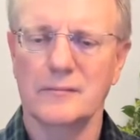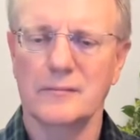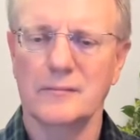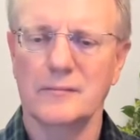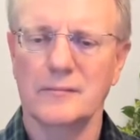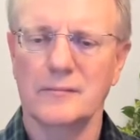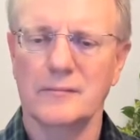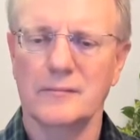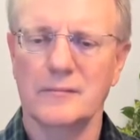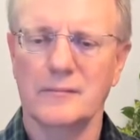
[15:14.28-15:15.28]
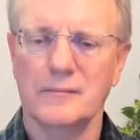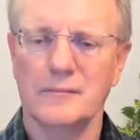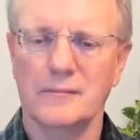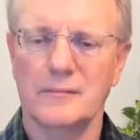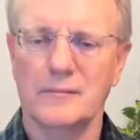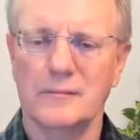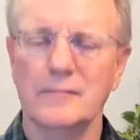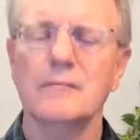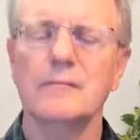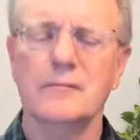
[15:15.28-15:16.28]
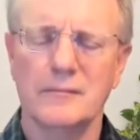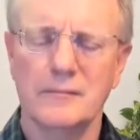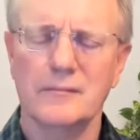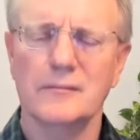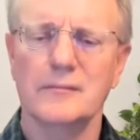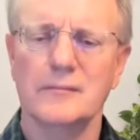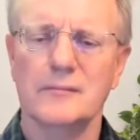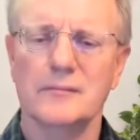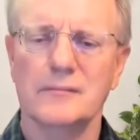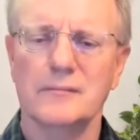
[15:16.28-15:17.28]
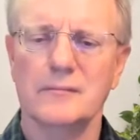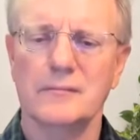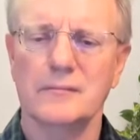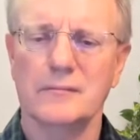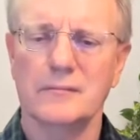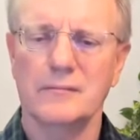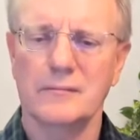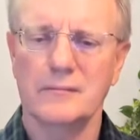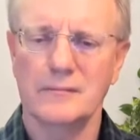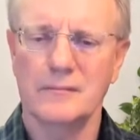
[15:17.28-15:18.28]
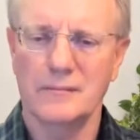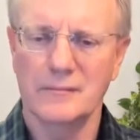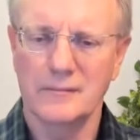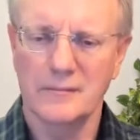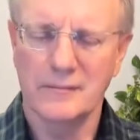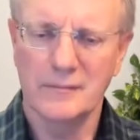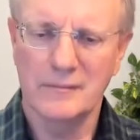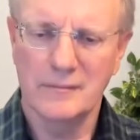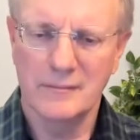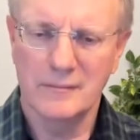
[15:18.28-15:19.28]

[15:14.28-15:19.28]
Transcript: [no speech]